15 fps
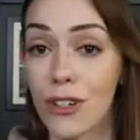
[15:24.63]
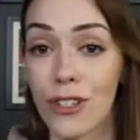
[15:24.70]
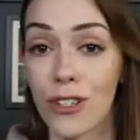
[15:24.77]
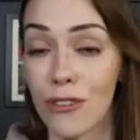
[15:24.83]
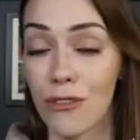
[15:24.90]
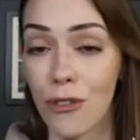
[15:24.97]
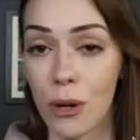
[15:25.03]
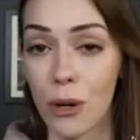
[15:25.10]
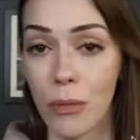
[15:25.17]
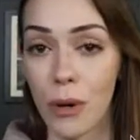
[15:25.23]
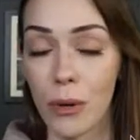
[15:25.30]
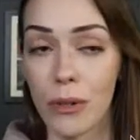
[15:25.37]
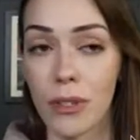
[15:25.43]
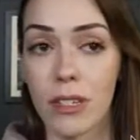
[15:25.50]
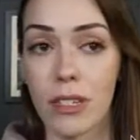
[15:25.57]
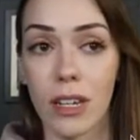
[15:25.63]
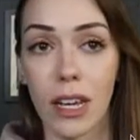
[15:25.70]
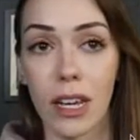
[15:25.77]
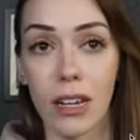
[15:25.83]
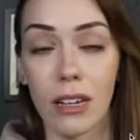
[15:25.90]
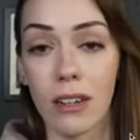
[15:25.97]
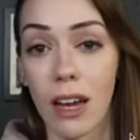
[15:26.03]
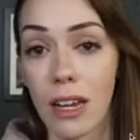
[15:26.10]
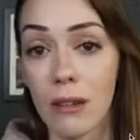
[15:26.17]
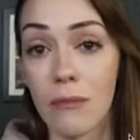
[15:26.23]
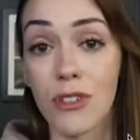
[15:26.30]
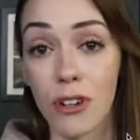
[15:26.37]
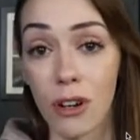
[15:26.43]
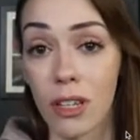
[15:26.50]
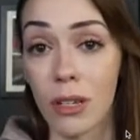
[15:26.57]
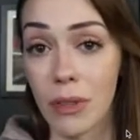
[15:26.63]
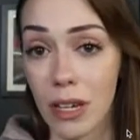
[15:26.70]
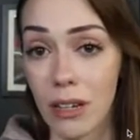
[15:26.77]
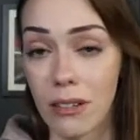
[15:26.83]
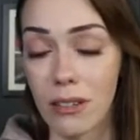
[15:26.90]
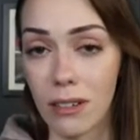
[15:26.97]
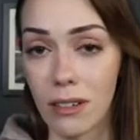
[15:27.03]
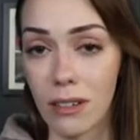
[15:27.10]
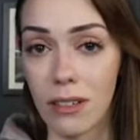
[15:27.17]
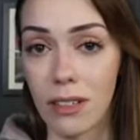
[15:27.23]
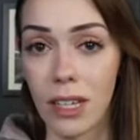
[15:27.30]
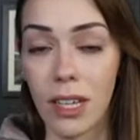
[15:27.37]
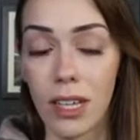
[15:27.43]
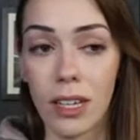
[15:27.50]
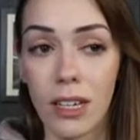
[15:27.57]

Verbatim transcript: First and foremost, and I am struggling with alcohol.